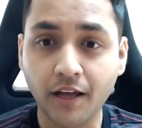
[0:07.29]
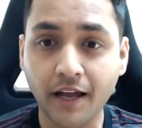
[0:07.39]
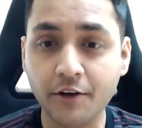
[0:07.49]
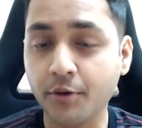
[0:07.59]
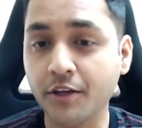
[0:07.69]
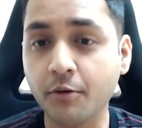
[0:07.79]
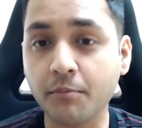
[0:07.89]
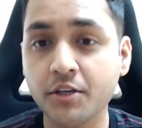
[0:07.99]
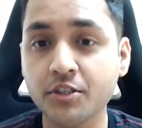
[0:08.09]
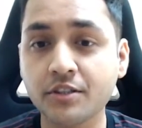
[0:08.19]
and doing your
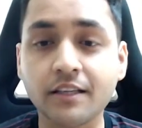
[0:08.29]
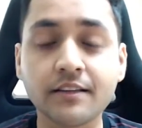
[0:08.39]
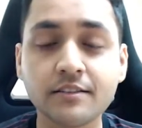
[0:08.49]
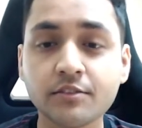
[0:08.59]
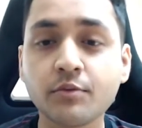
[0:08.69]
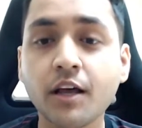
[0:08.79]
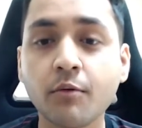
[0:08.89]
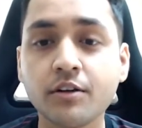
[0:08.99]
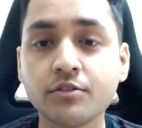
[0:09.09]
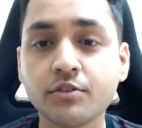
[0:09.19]
mission, then this is what I
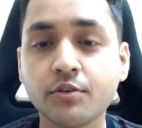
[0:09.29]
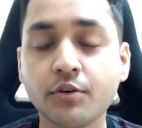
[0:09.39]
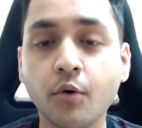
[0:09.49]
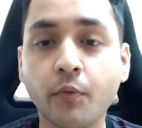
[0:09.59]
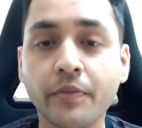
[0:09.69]
want you to know,